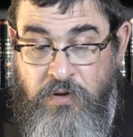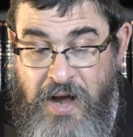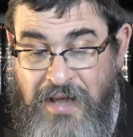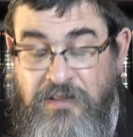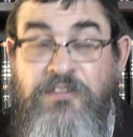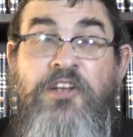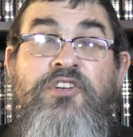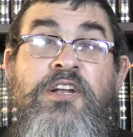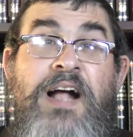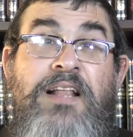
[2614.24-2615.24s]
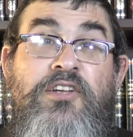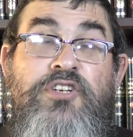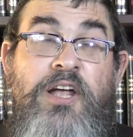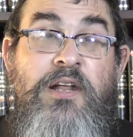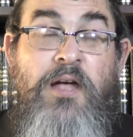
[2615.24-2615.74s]
godless Rishon and godless
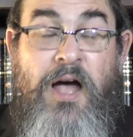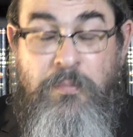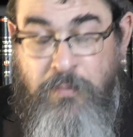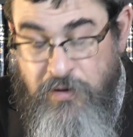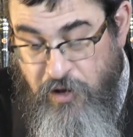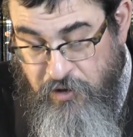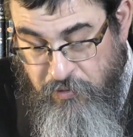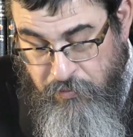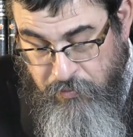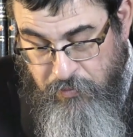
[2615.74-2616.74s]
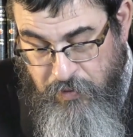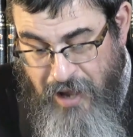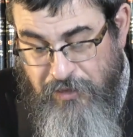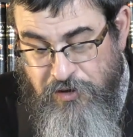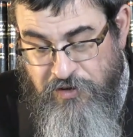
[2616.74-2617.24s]
Sheni. I'm
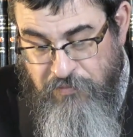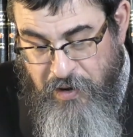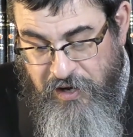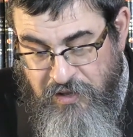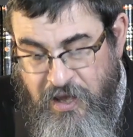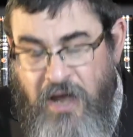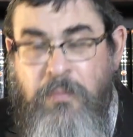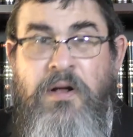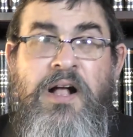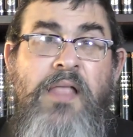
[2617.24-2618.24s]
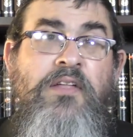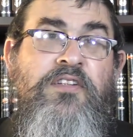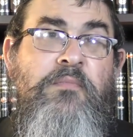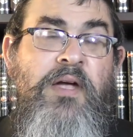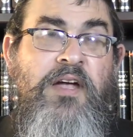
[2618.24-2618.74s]
godless of Meichen the Eim and godless
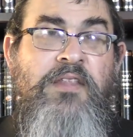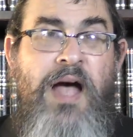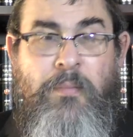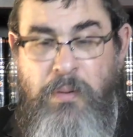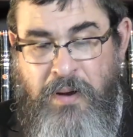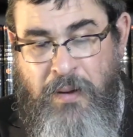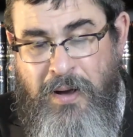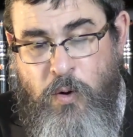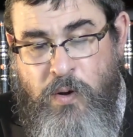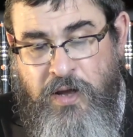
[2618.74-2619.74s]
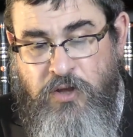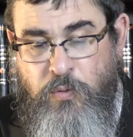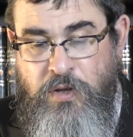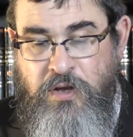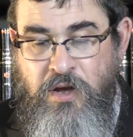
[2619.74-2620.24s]
of Meichen the Abba, but I'm not going
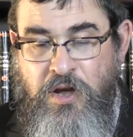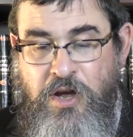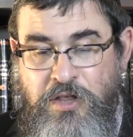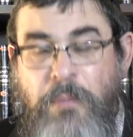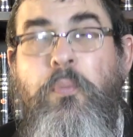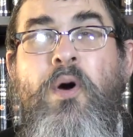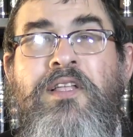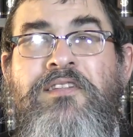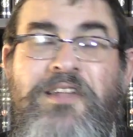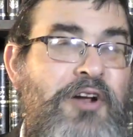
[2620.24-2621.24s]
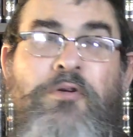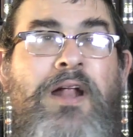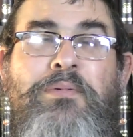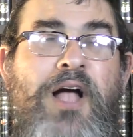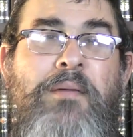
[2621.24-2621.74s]
into it. The point is, an
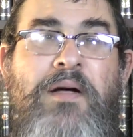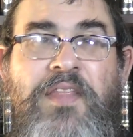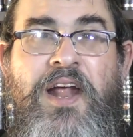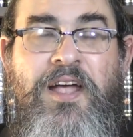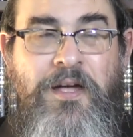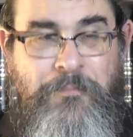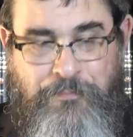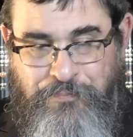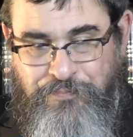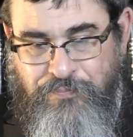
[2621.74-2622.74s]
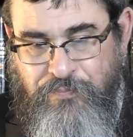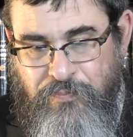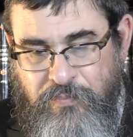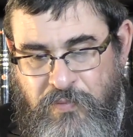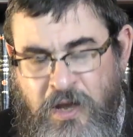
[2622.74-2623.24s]
incredibly high madrega.
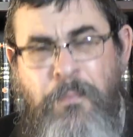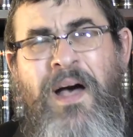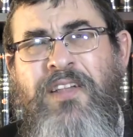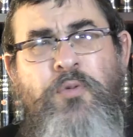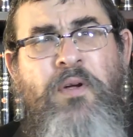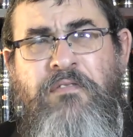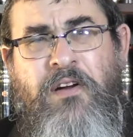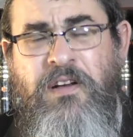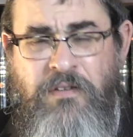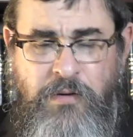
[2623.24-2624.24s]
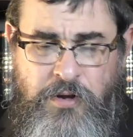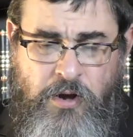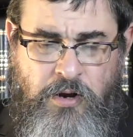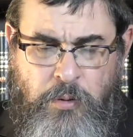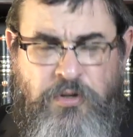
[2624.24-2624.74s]
He passed away very, very
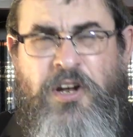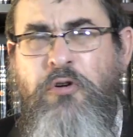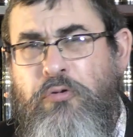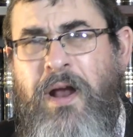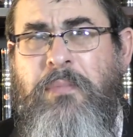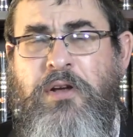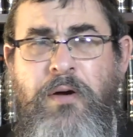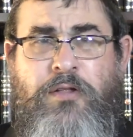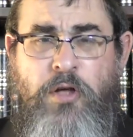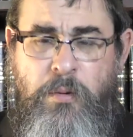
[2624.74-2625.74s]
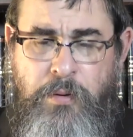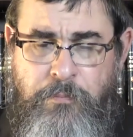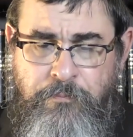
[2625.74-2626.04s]
young. He was an incredibly great Tomim.